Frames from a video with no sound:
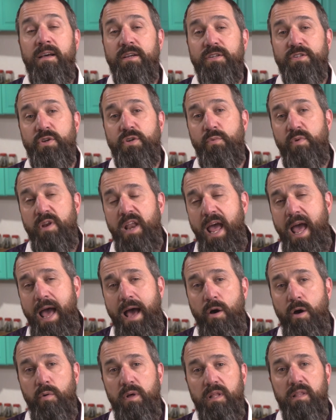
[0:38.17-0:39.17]
So
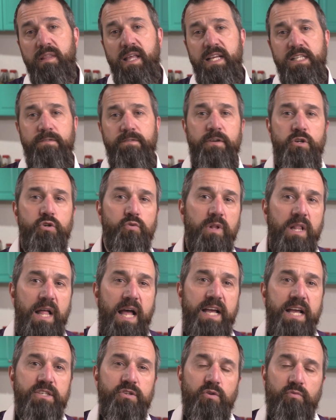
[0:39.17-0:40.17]
now let's
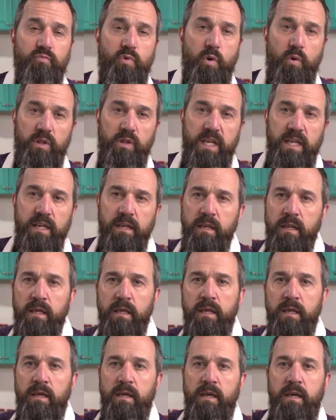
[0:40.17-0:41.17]
visualize rolling